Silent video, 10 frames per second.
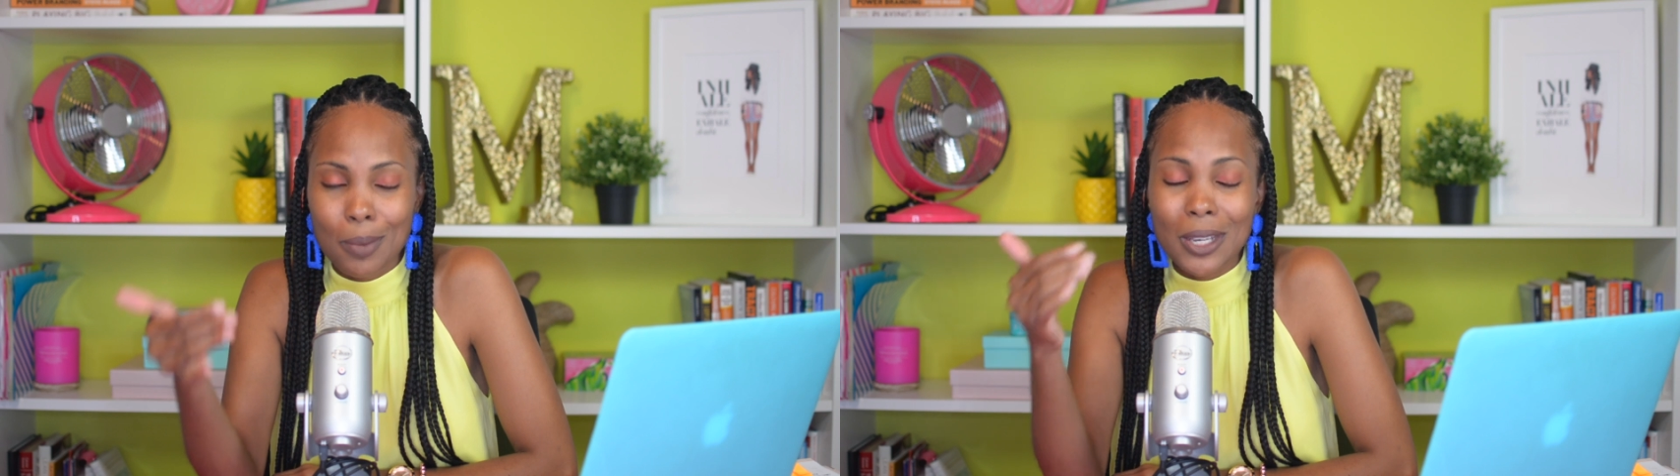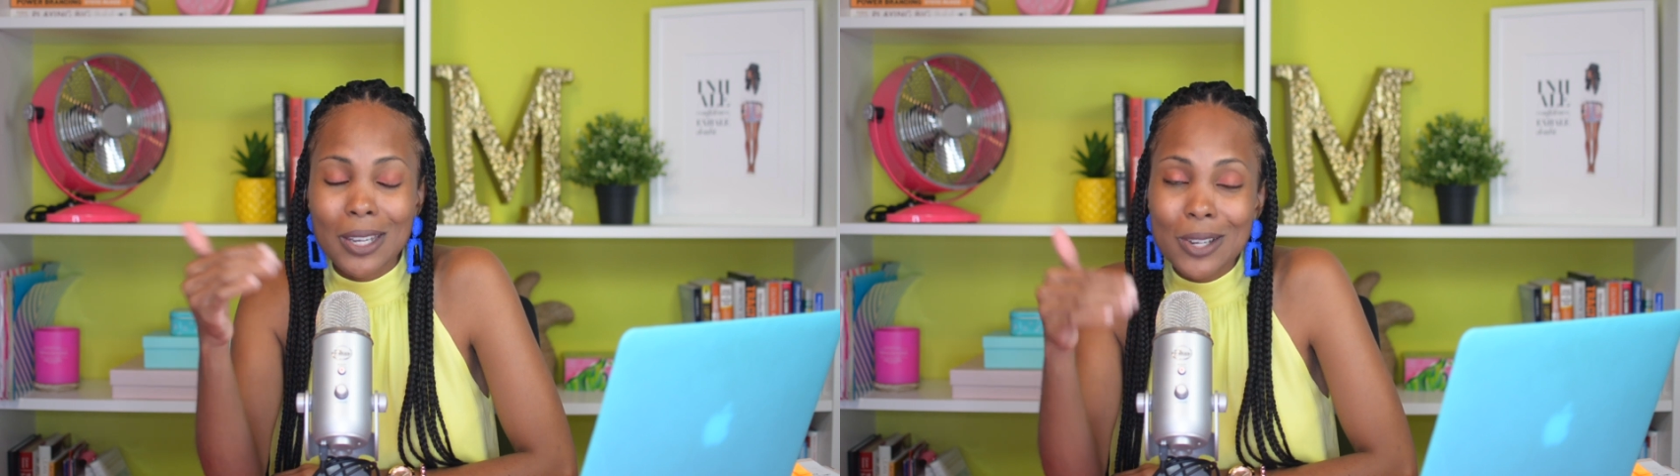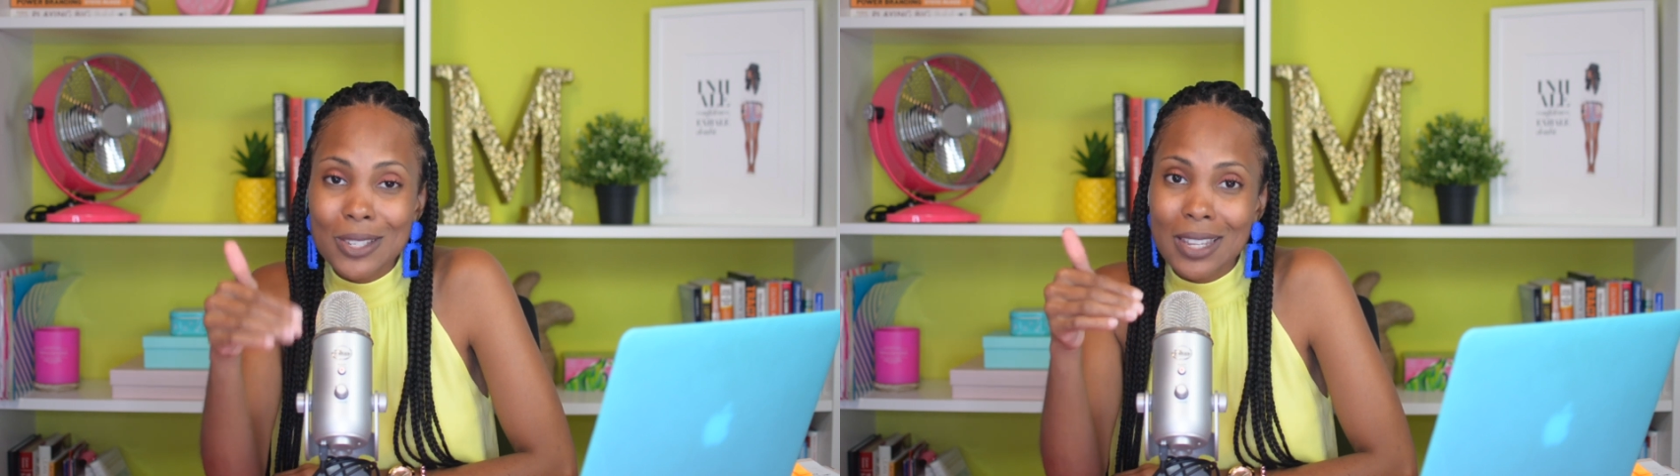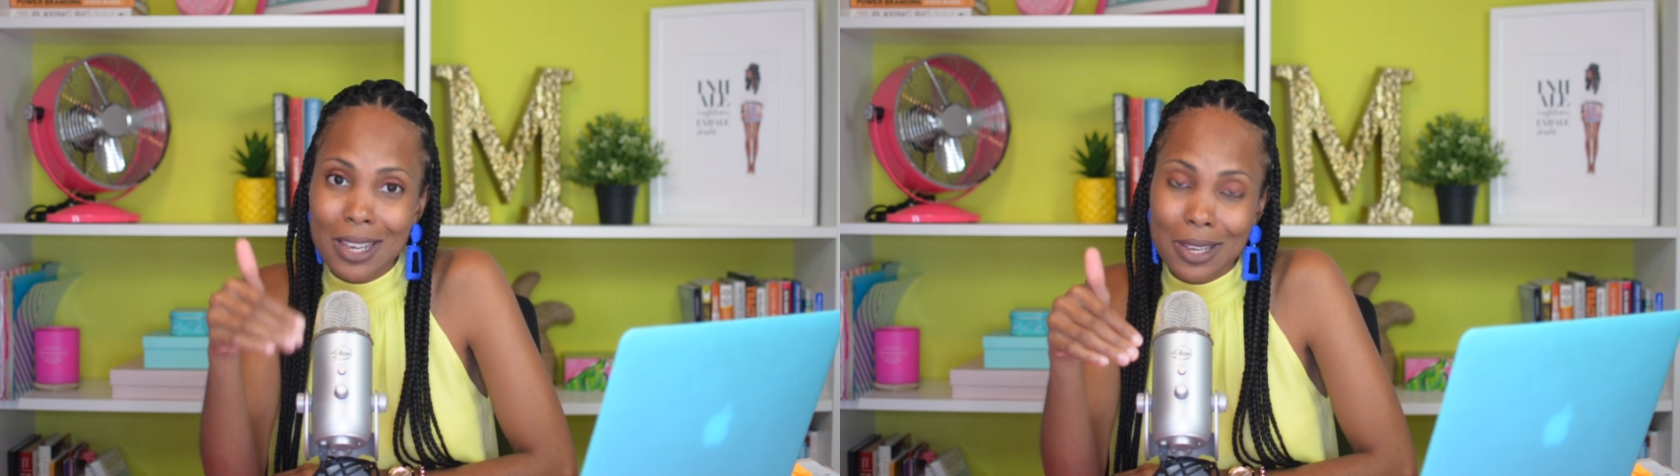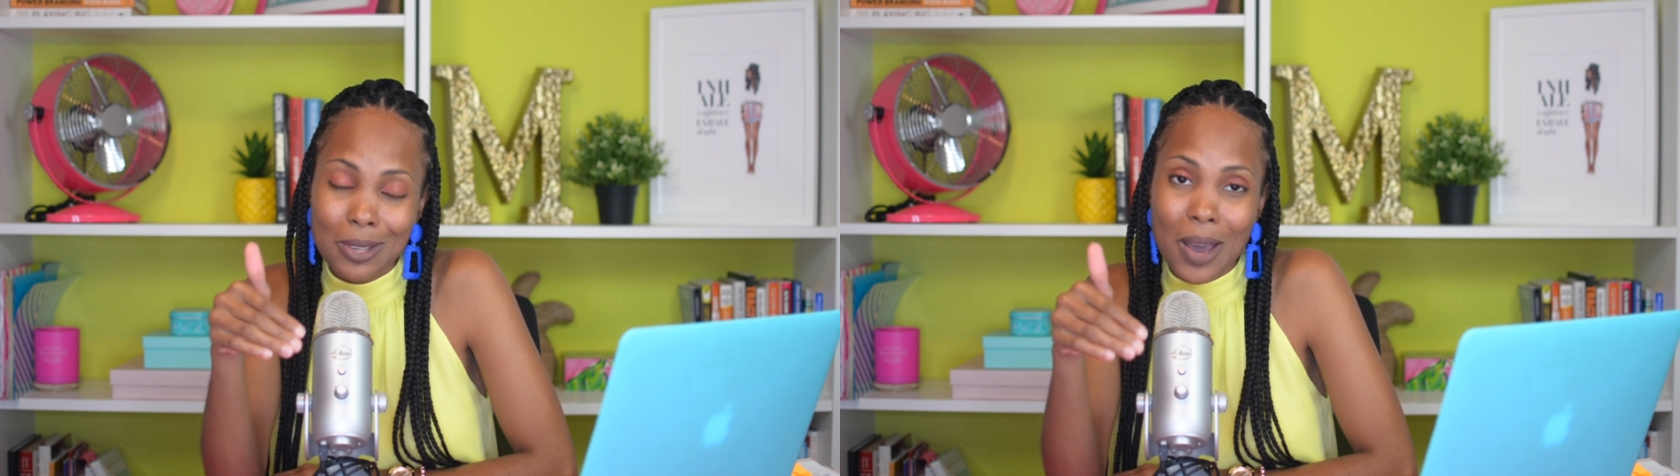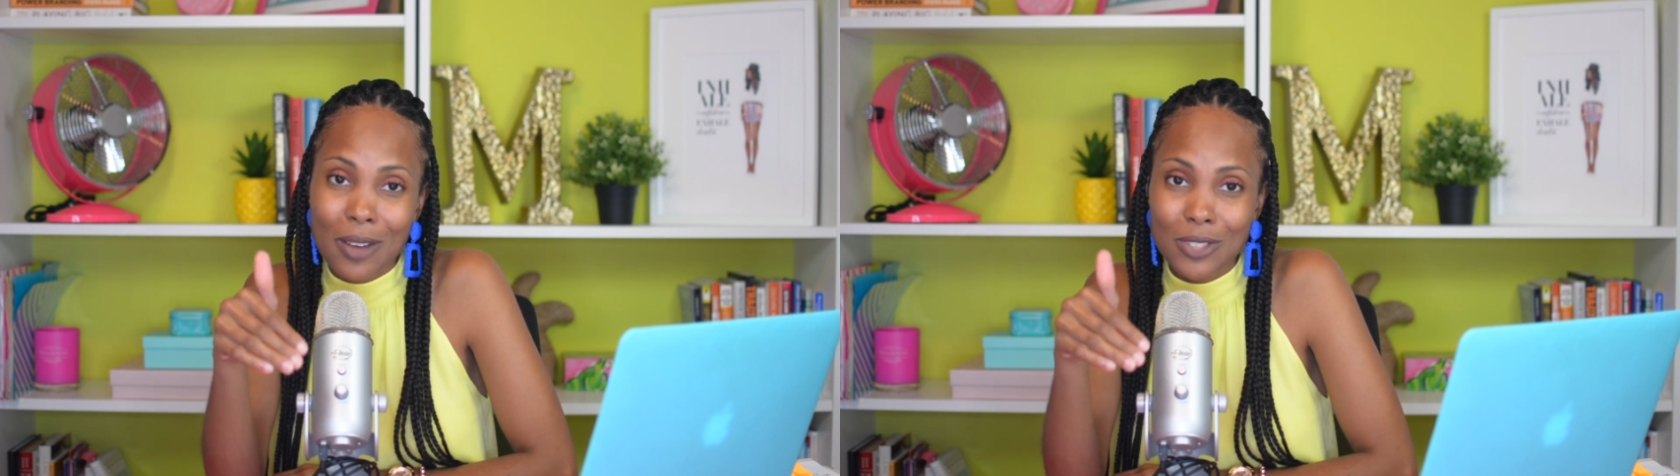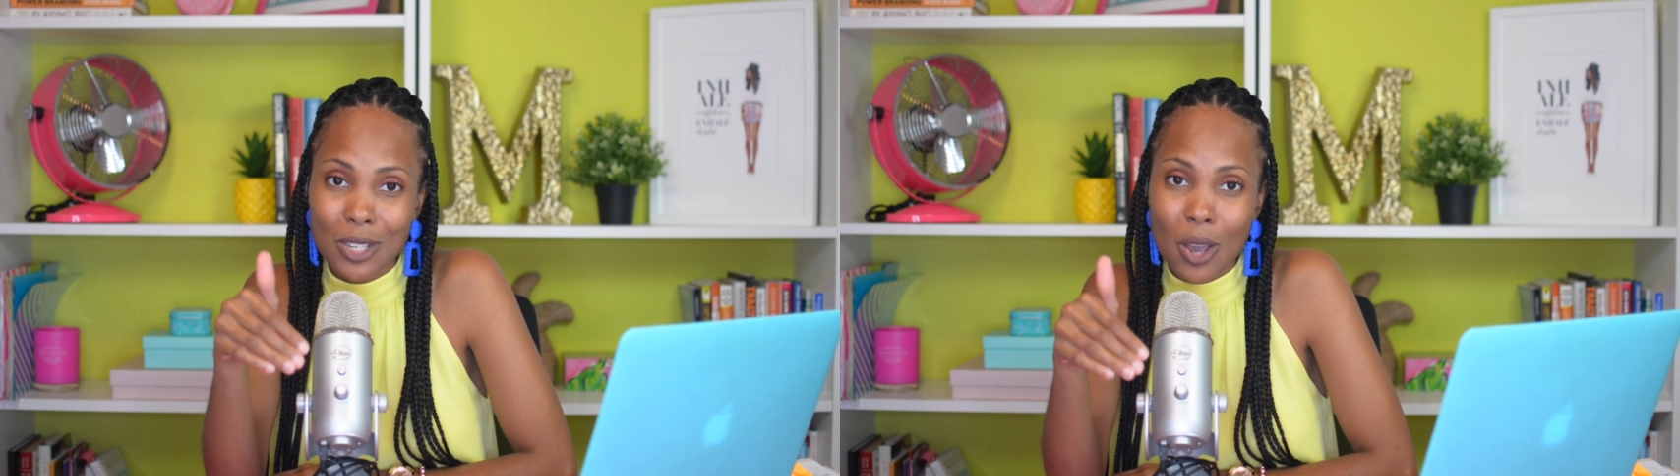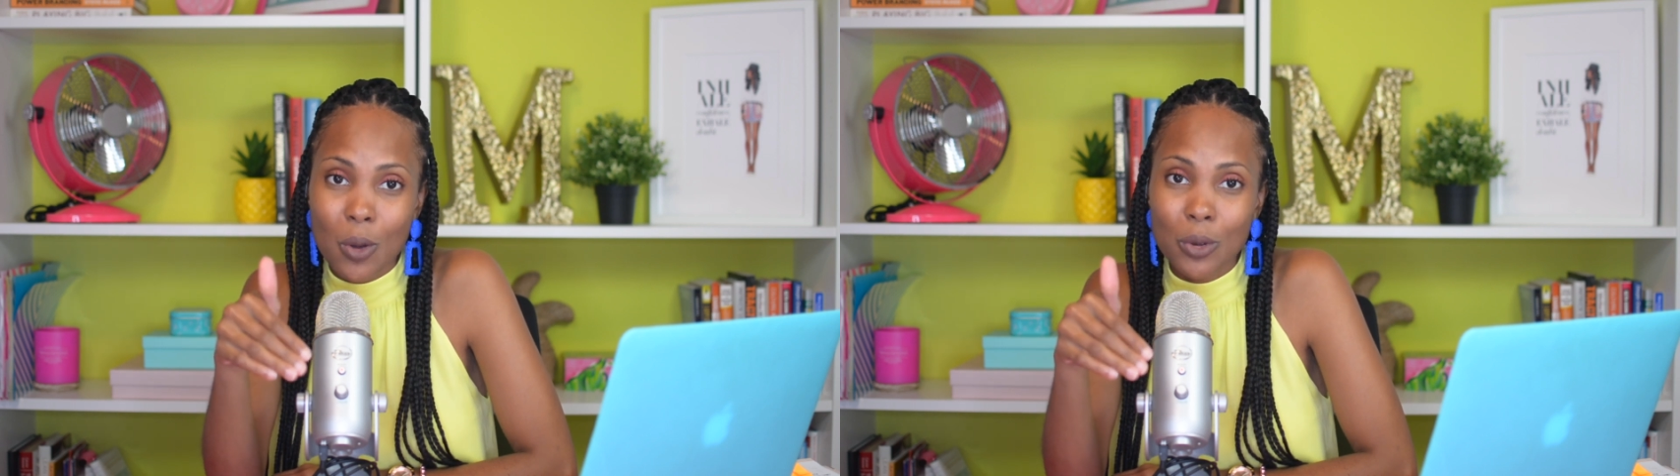But here's the thing you have to
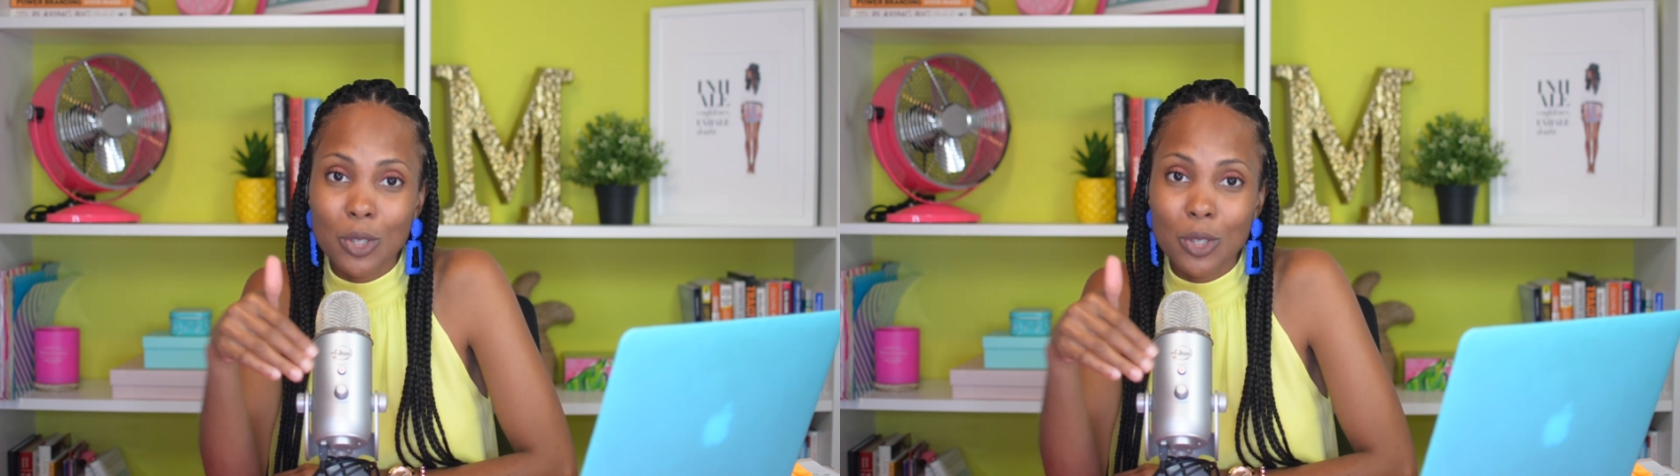know